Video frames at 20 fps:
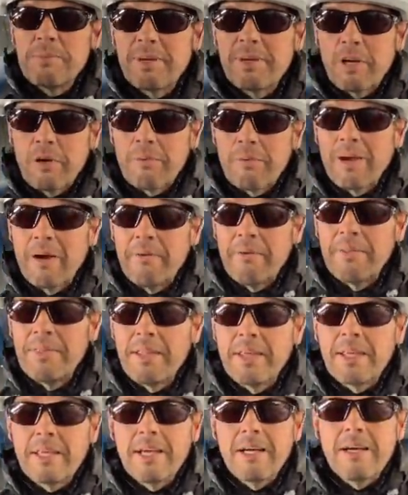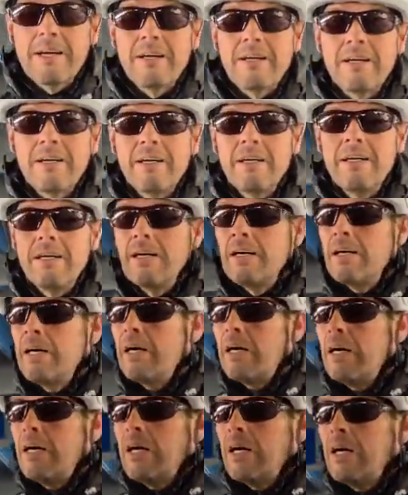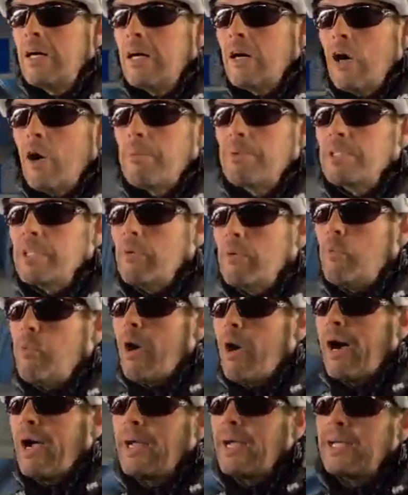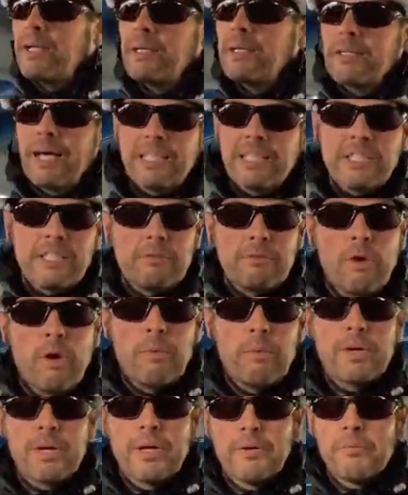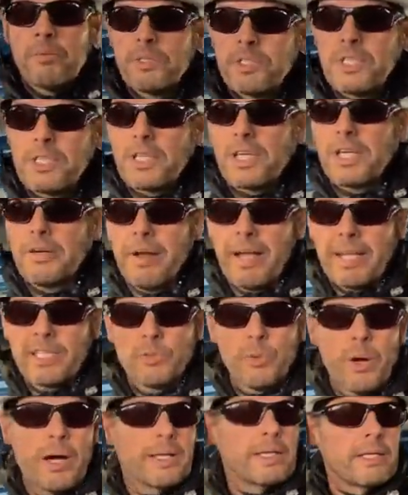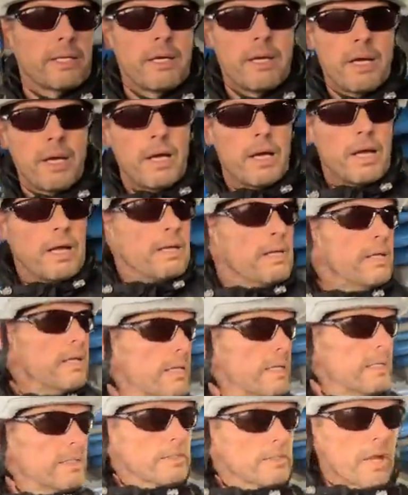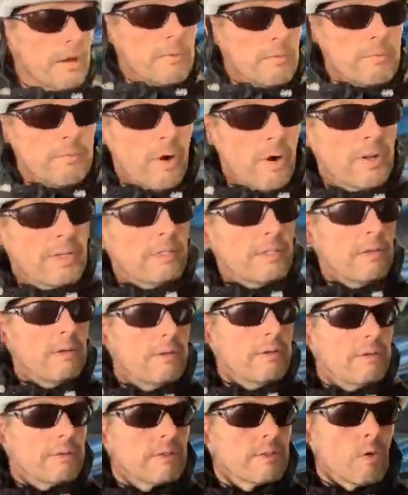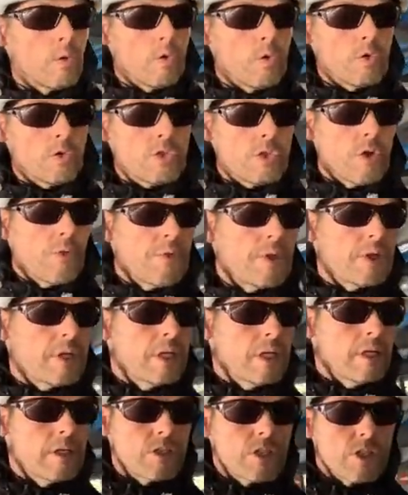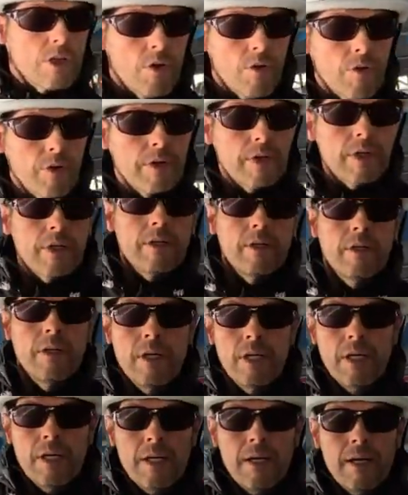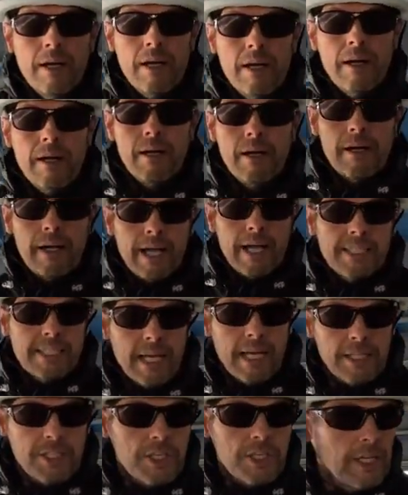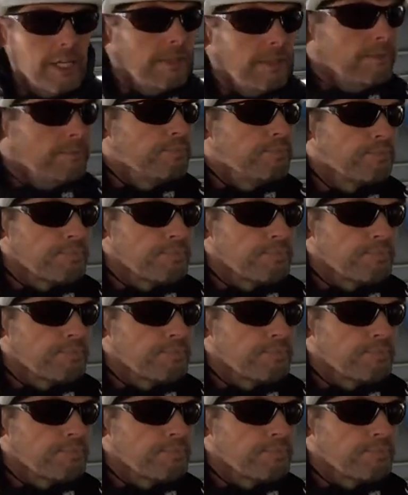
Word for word: Typical, I'm going the uh, opposite way. That's it, Rob. We'll, we'll do the correct way. So, my thoughts on the KingSong S18.